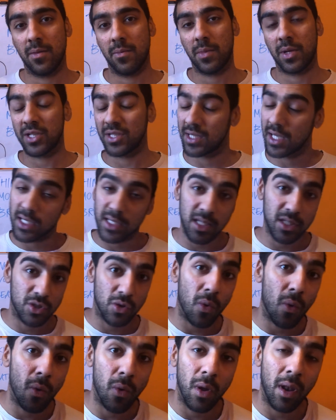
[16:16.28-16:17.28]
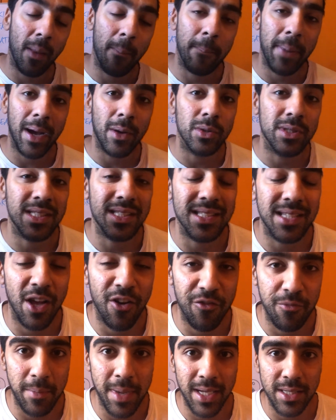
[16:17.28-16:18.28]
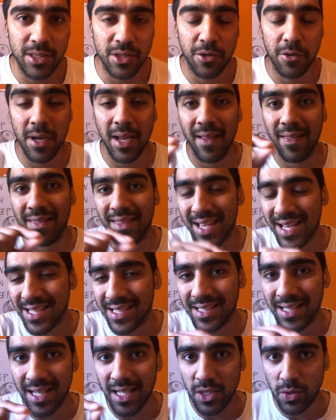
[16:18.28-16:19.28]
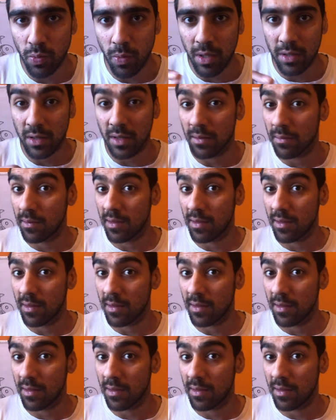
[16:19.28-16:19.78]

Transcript: because this is all about self-mastery, and this is what